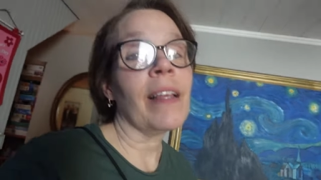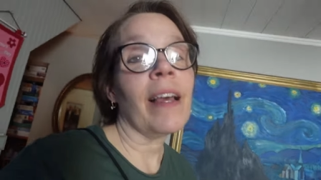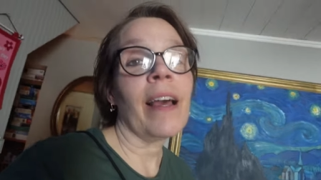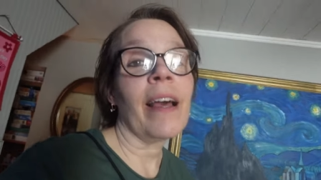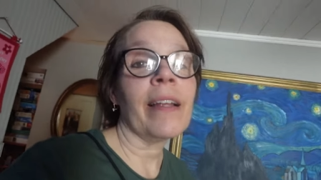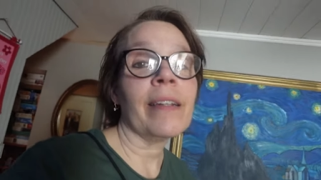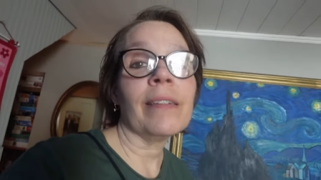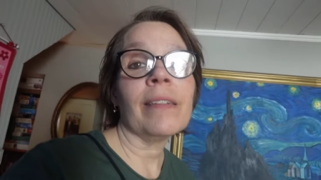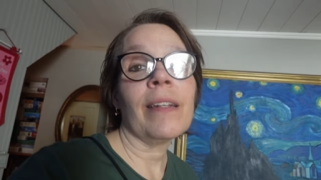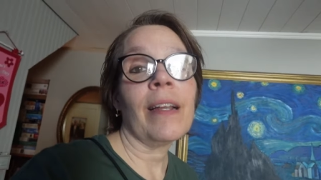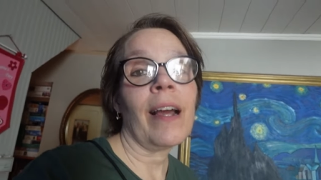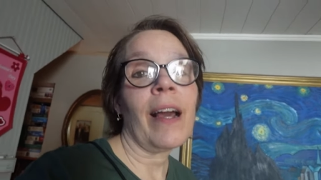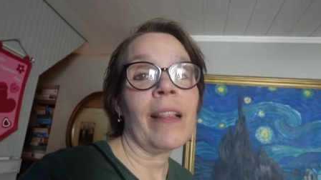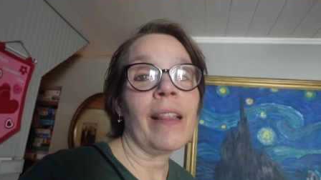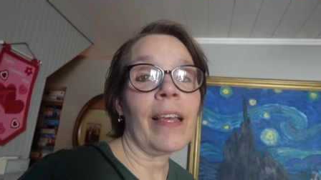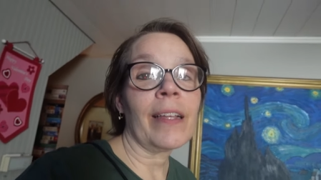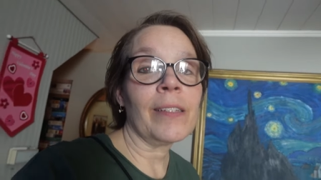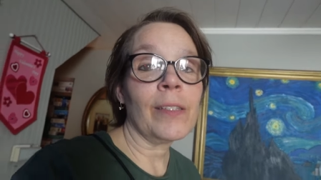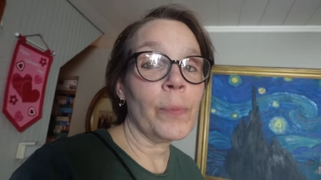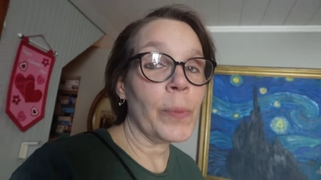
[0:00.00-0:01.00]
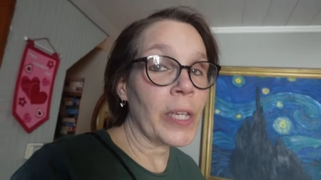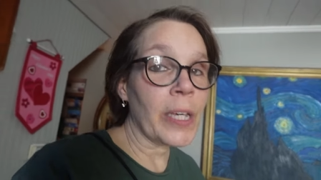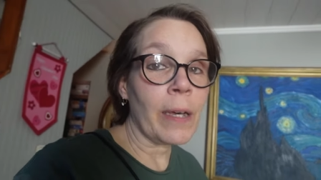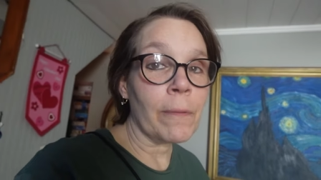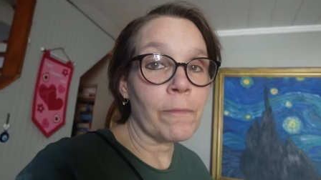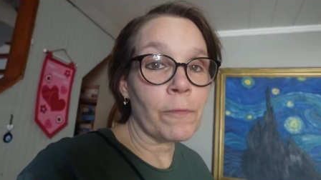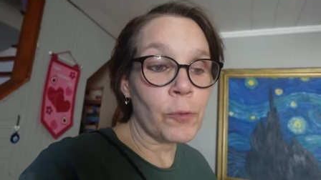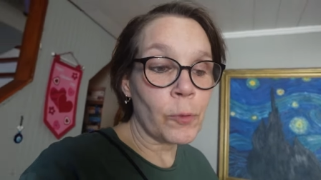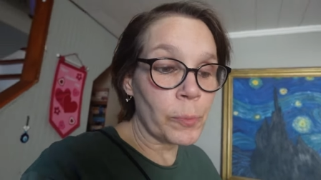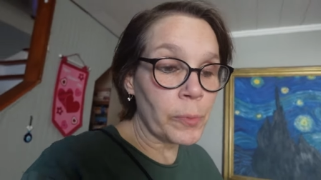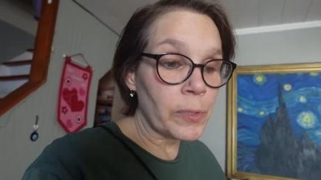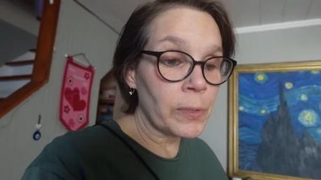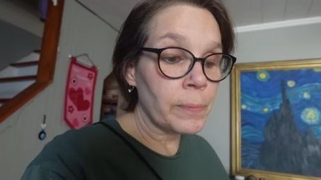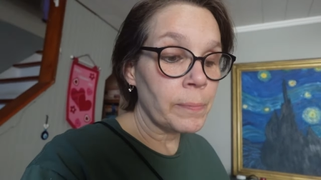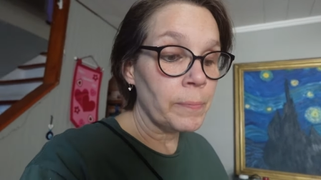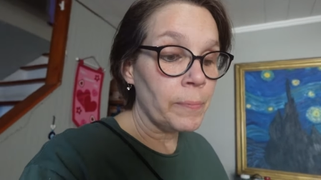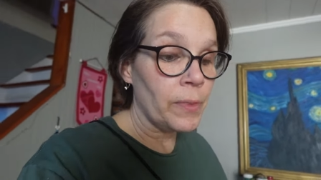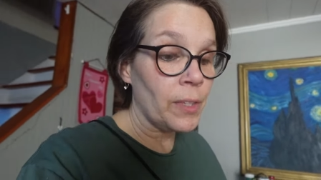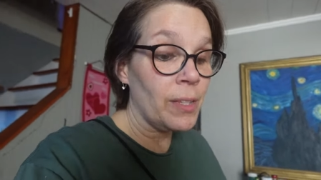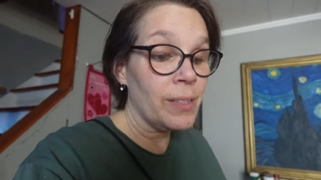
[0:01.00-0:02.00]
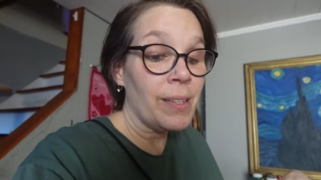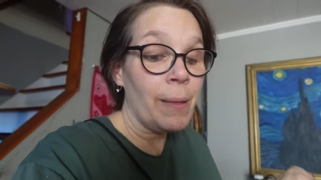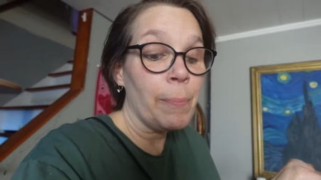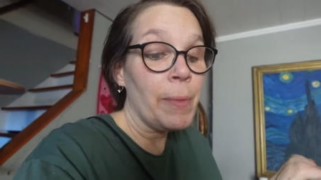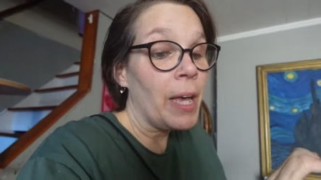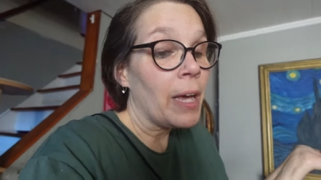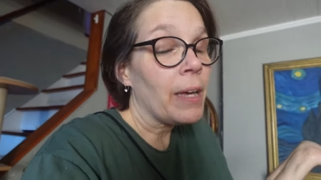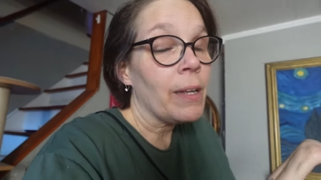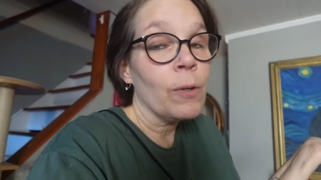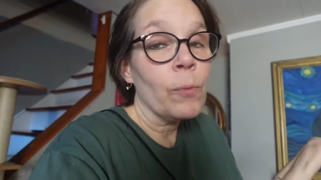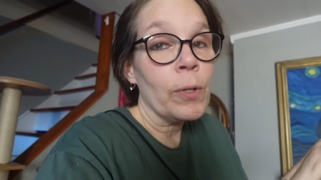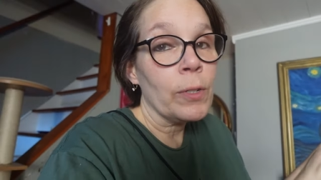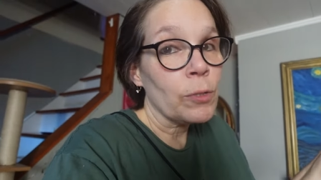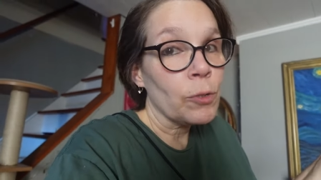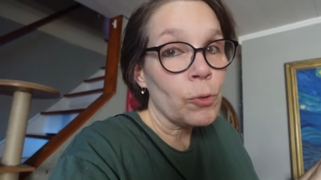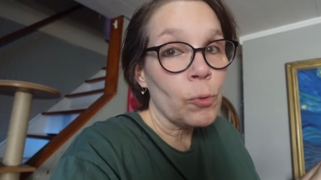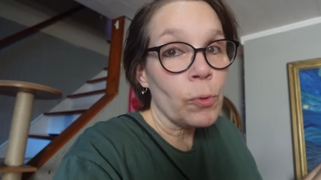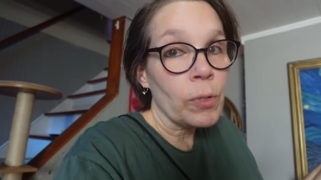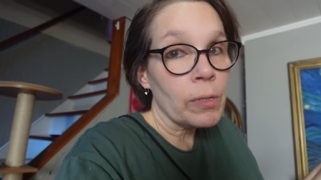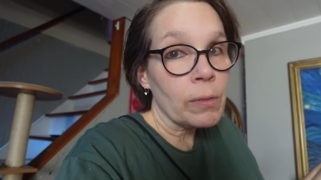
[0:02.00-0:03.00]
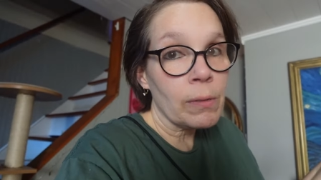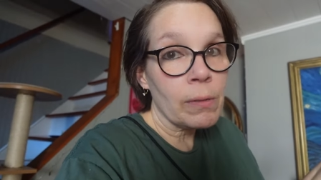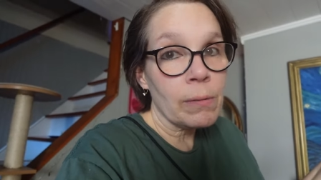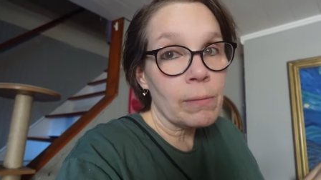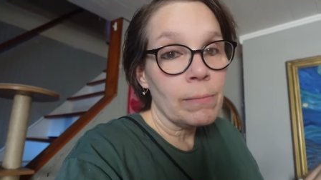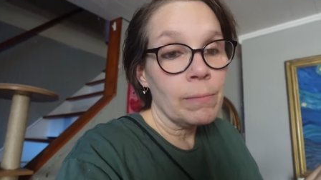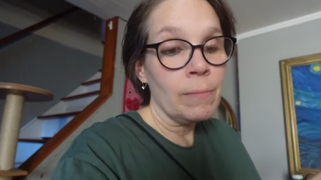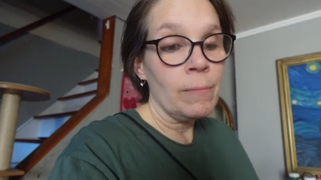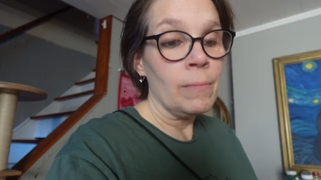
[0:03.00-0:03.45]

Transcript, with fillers: that. I like to be comfortable because I'm not going to wear shorts.